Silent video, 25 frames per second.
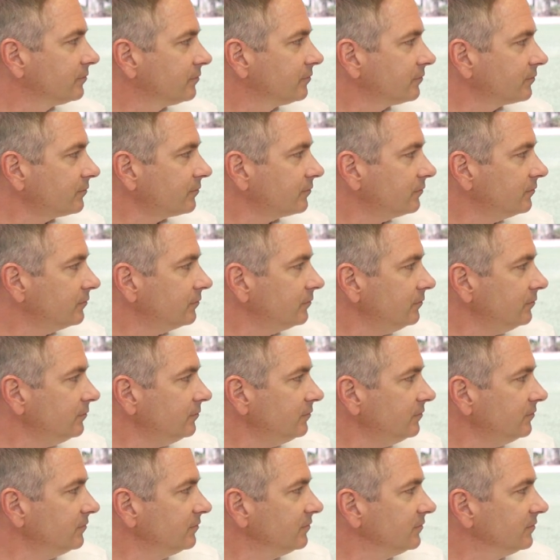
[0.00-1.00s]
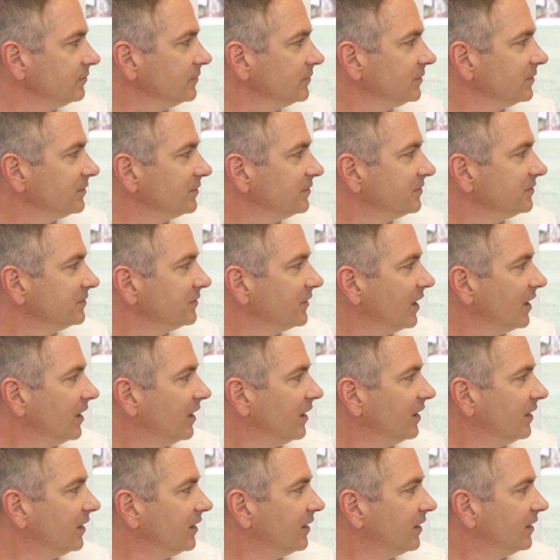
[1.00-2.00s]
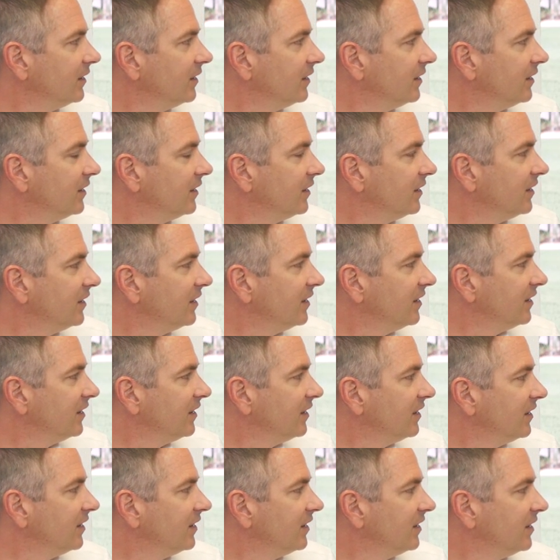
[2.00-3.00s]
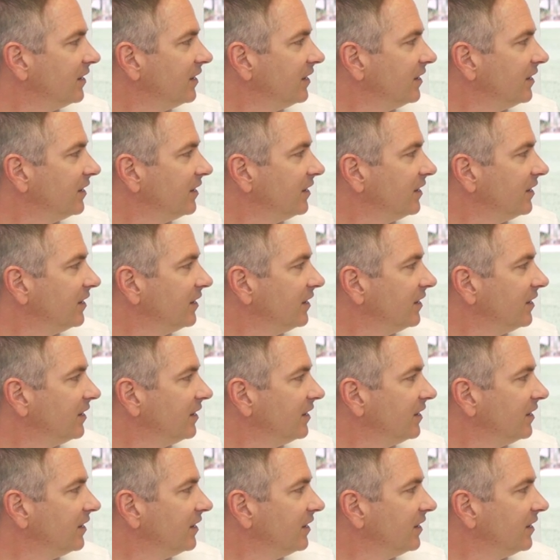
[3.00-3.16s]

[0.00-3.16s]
The person shown says nothing.